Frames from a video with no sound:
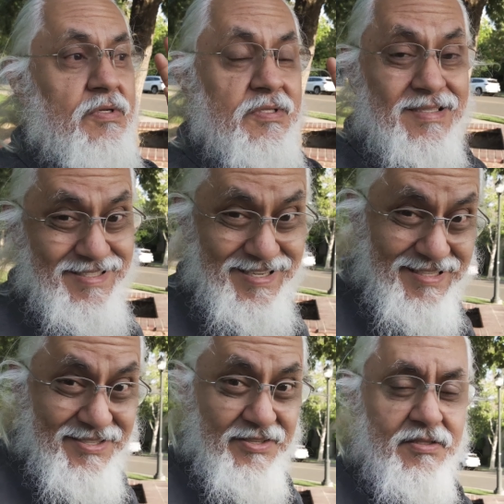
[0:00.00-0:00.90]

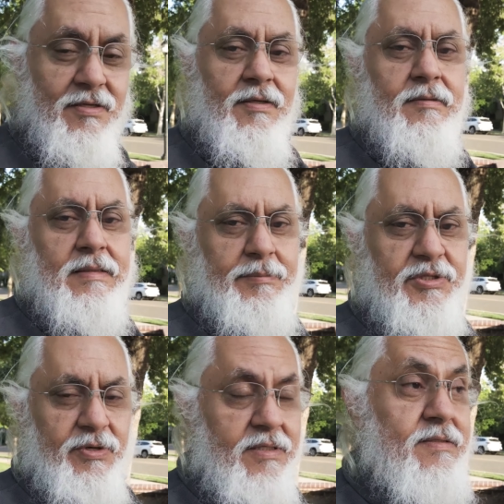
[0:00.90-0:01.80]
suggestions, let me
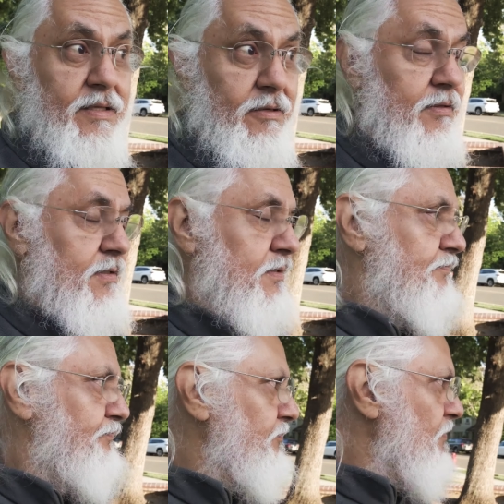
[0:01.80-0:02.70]
try to say that
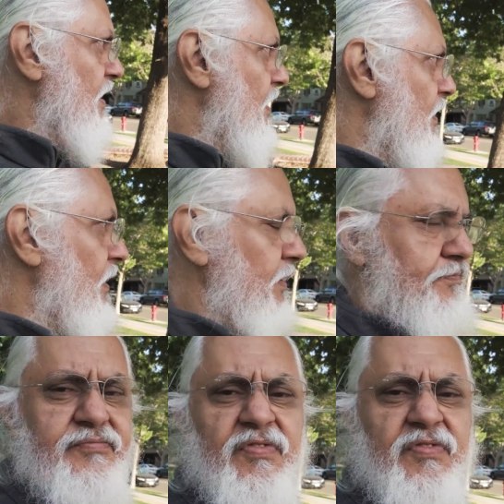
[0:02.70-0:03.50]
right.